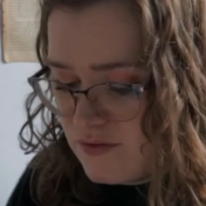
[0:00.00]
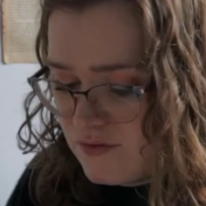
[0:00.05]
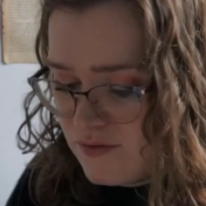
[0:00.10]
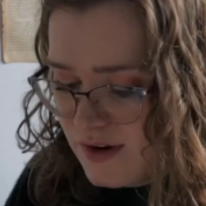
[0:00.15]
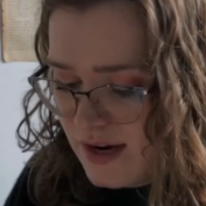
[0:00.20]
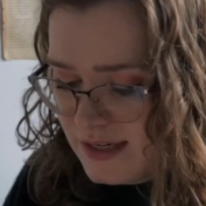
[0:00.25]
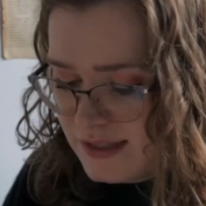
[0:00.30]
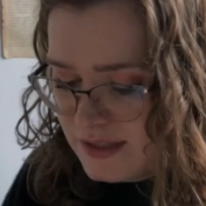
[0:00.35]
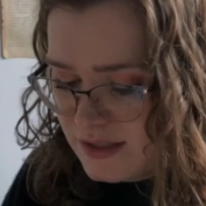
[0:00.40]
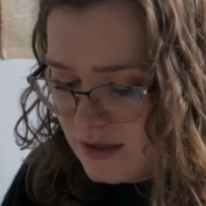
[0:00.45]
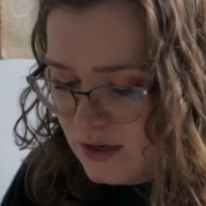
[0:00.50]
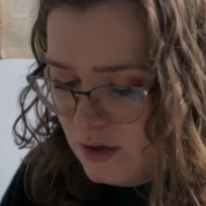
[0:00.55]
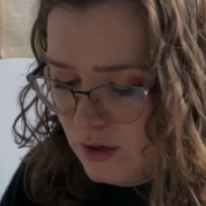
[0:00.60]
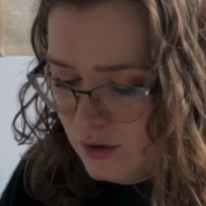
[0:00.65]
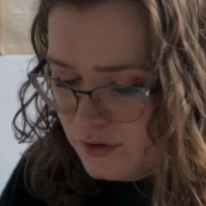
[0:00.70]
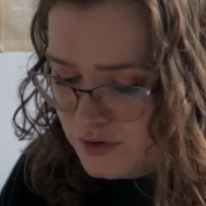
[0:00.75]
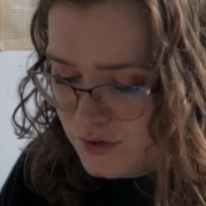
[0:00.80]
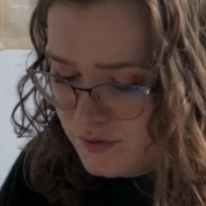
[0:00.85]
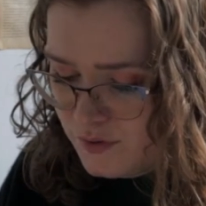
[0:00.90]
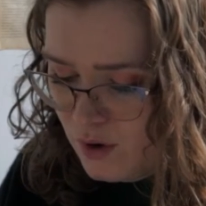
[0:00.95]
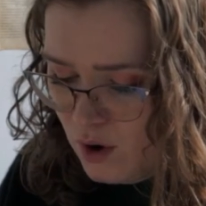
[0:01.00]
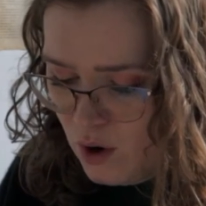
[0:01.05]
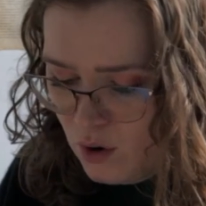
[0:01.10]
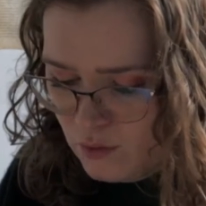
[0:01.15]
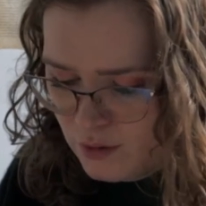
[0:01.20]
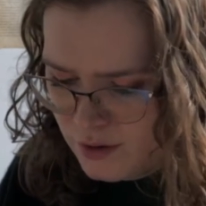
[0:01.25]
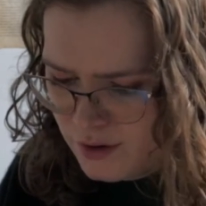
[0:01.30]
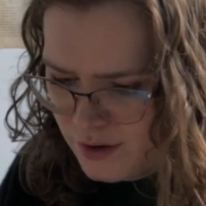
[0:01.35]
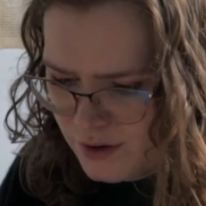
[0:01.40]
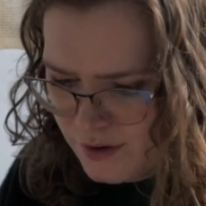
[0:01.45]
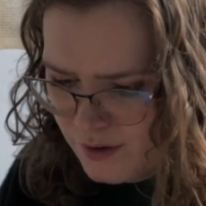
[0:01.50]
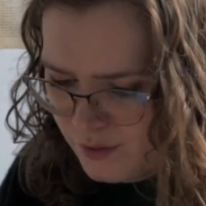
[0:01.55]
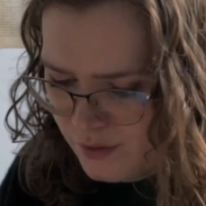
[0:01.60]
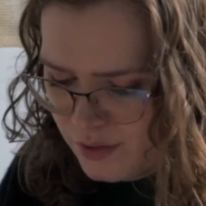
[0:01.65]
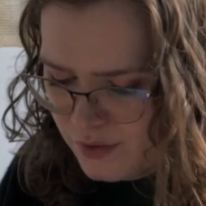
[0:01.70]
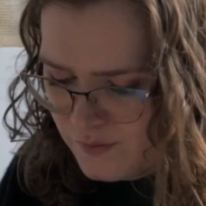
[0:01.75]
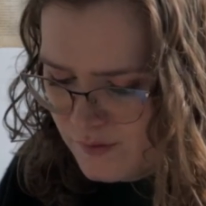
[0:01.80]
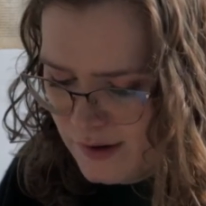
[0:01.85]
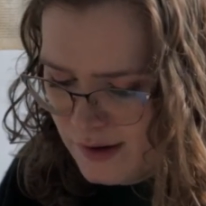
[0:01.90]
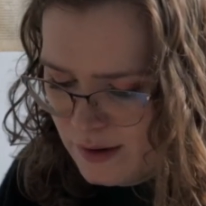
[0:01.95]
read a lot of horror or
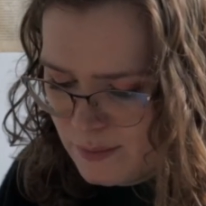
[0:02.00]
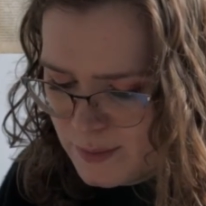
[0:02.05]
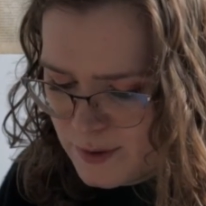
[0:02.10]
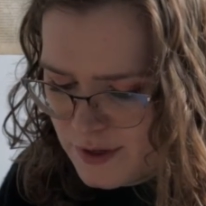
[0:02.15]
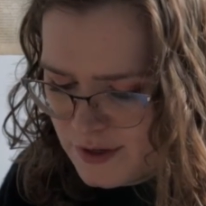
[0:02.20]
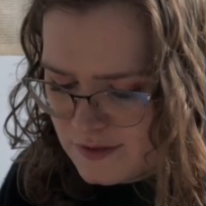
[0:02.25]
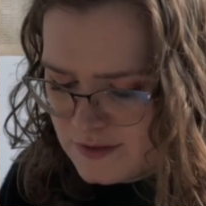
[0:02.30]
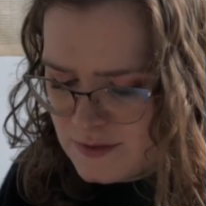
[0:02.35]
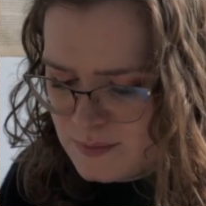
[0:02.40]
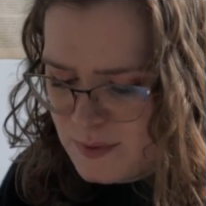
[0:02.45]
thriller books,